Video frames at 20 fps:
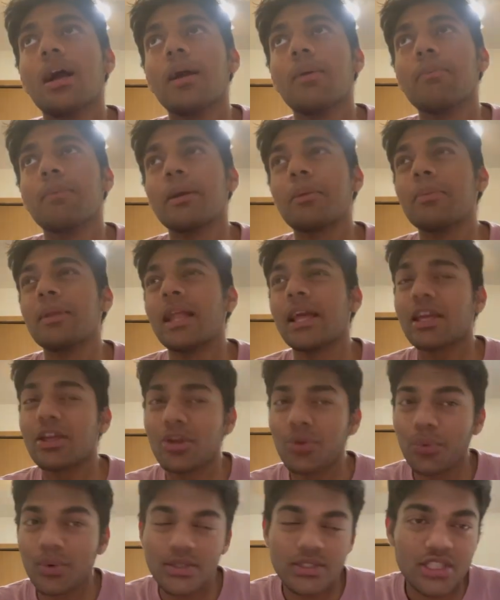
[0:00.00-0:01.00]
maybe like
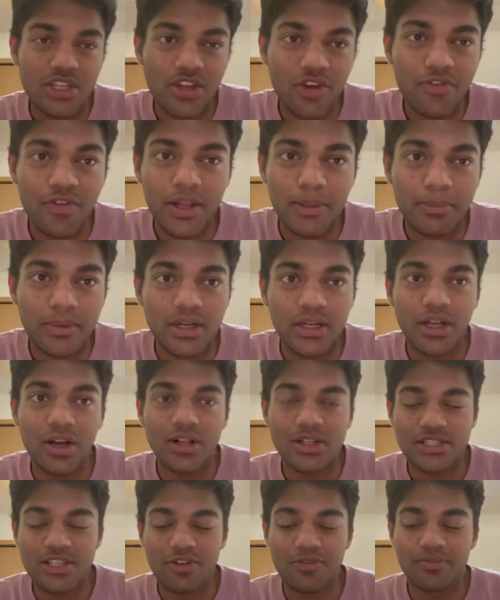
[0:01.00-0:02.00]
University of Alberta
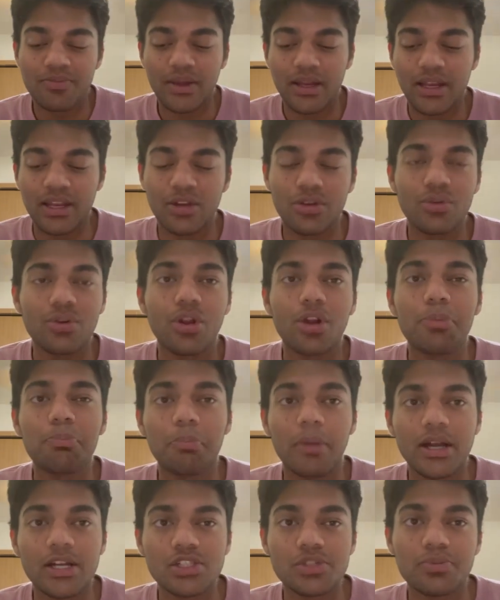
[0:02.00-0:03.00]
also I've been into not
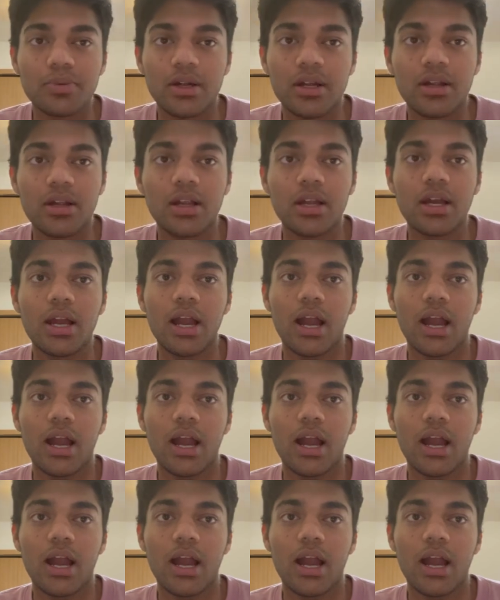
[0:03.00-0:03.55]
much but